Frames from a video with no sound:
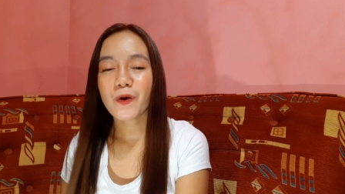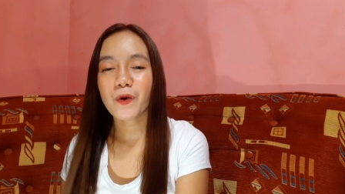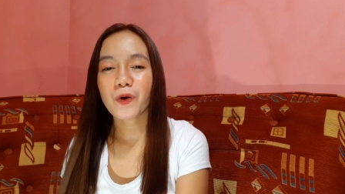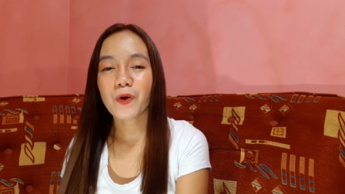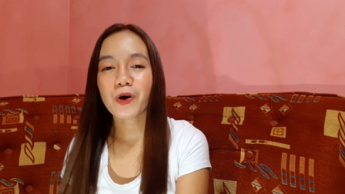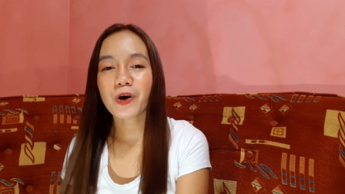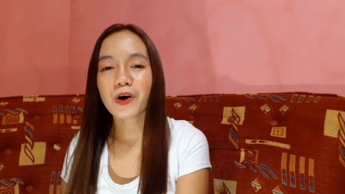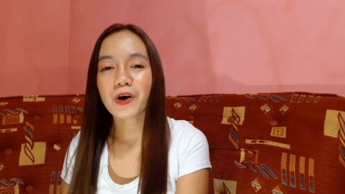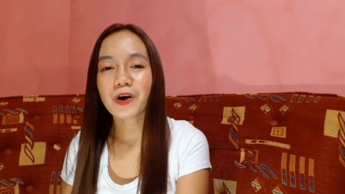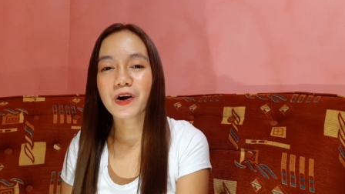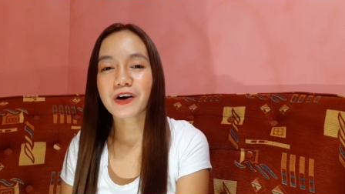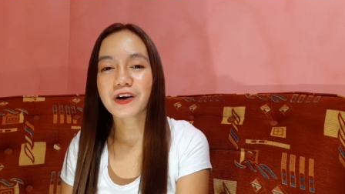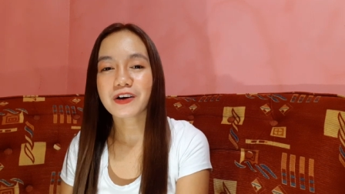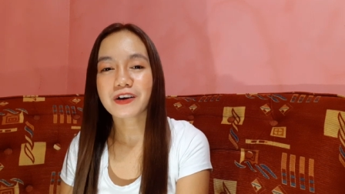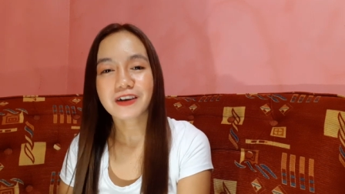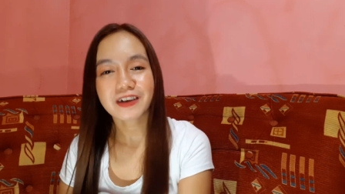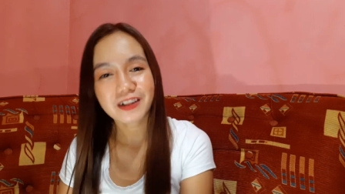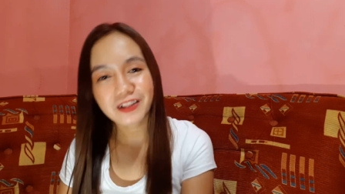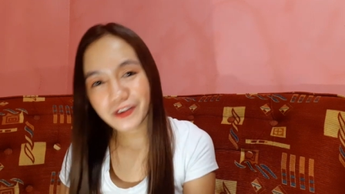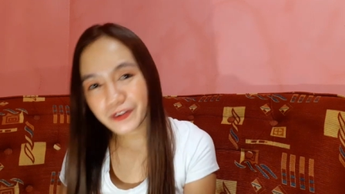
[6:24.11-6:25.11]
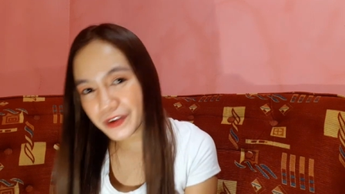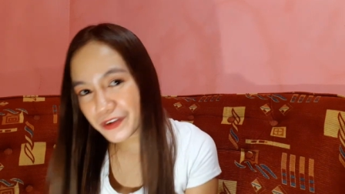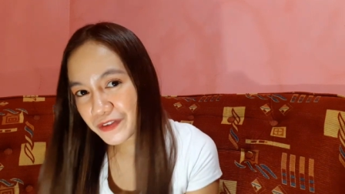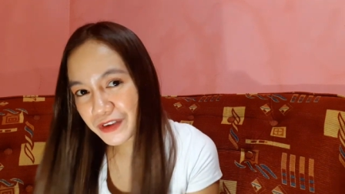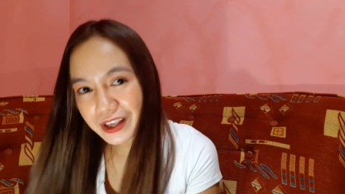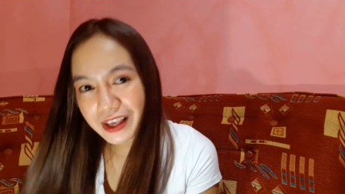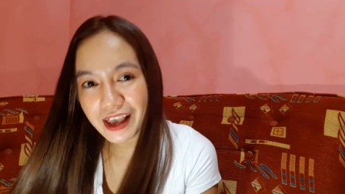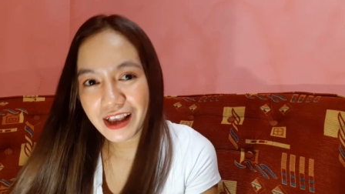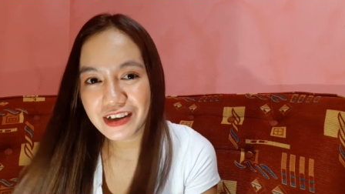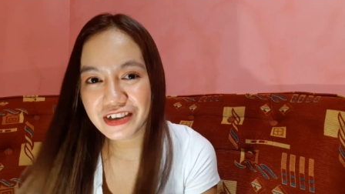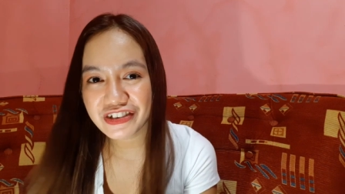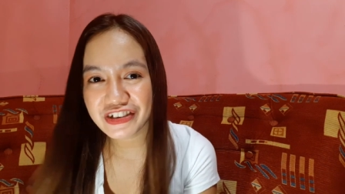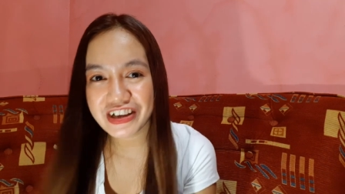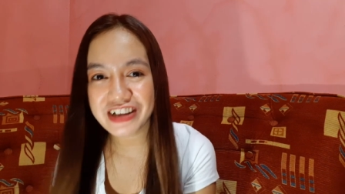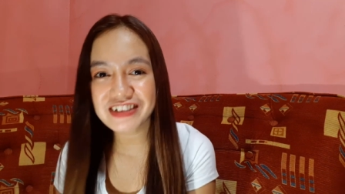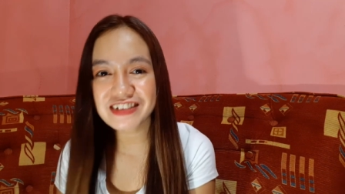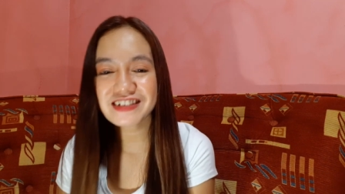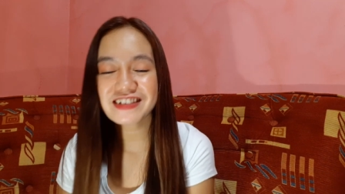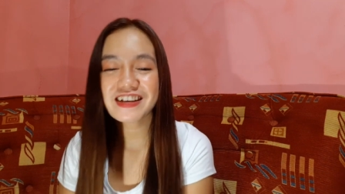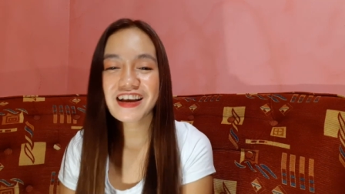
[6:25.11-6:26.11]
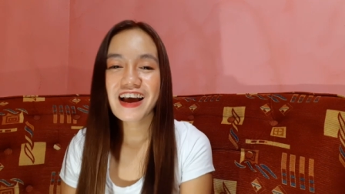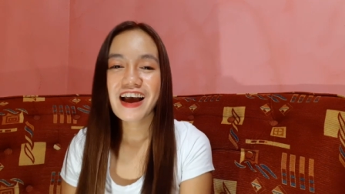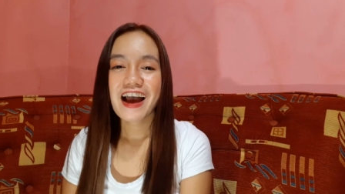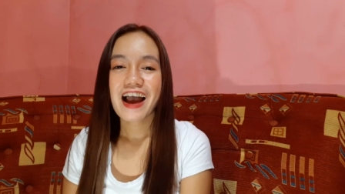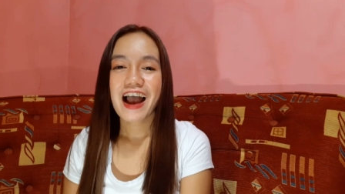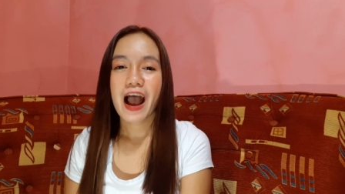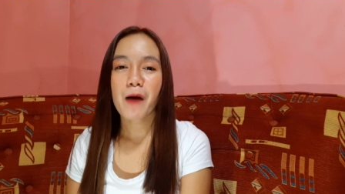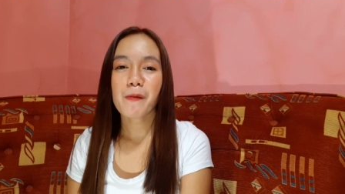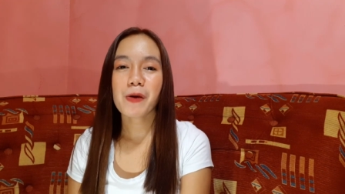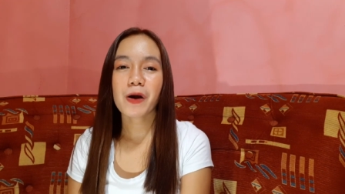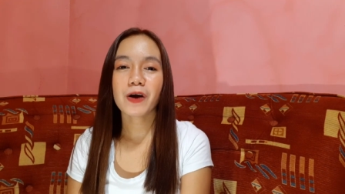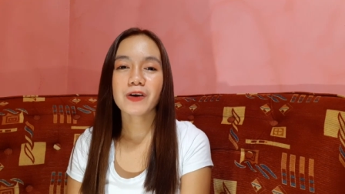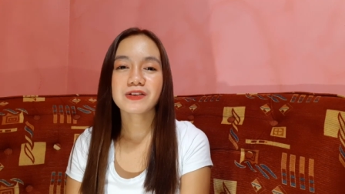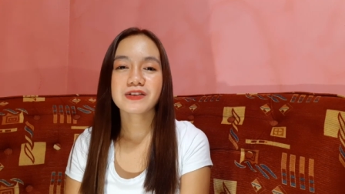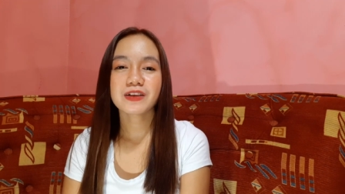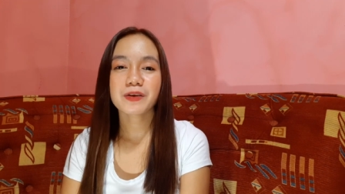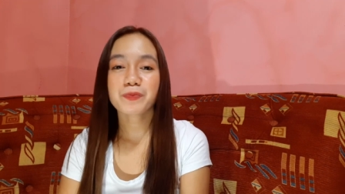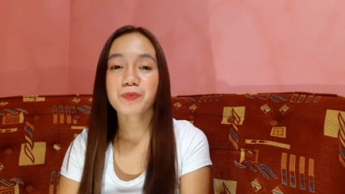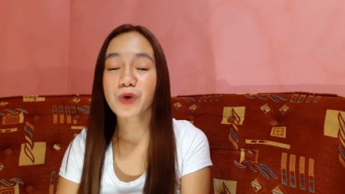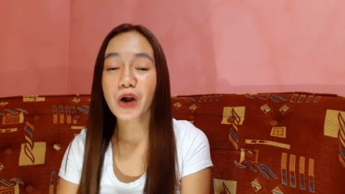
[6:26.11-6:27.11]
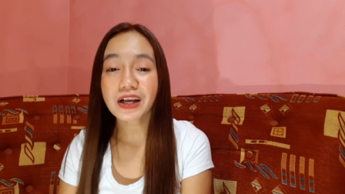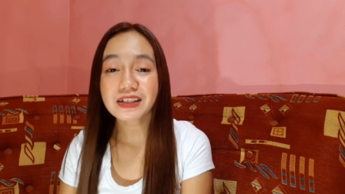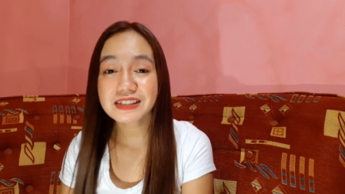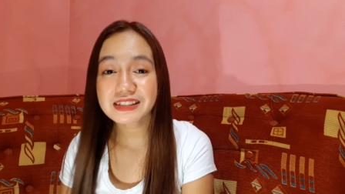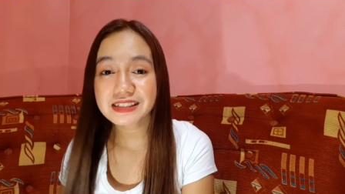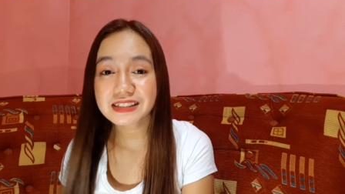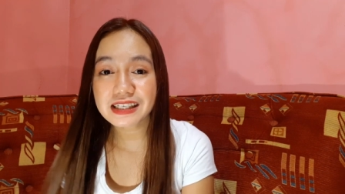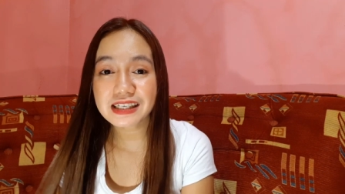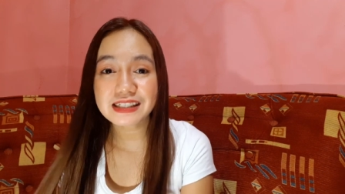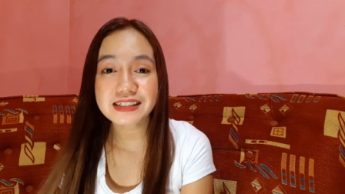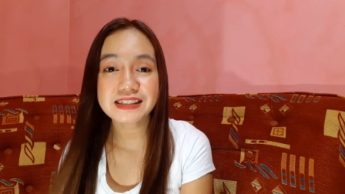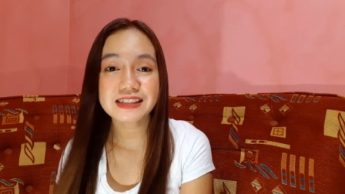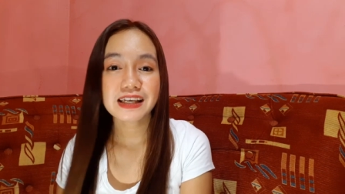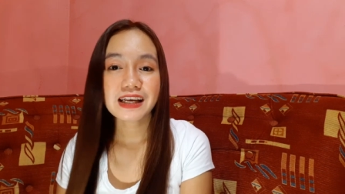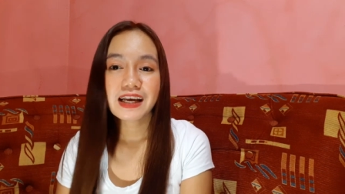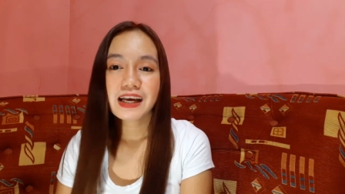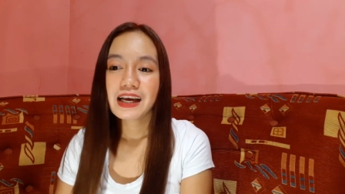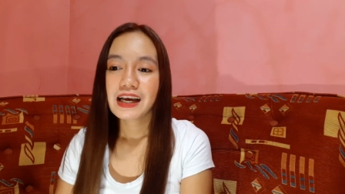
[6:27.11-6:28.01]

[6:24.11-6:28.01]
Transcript: or clarifications about the processes.